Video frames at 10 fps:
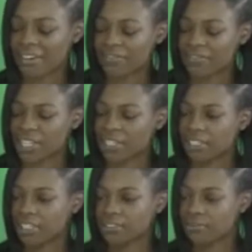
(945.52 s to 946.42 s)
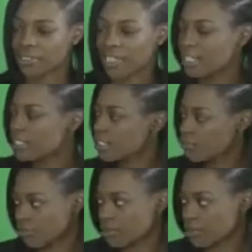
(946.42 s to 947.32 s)
I feel like okay, we're not in this
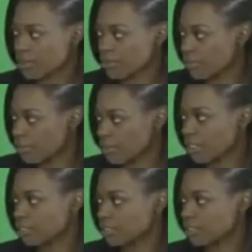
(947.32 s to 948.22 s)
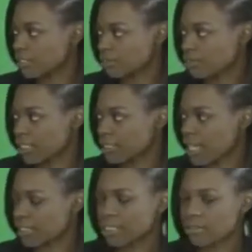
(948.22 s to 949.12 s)
form anymore. When we go to another
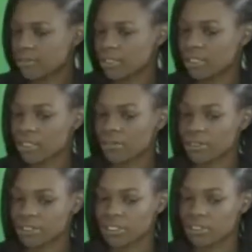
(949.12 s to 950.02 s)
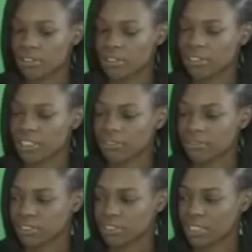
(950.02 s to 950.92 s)
place, I think we're still gonna
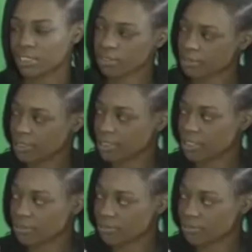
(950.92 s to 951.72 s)
live. We're just not gonna be in this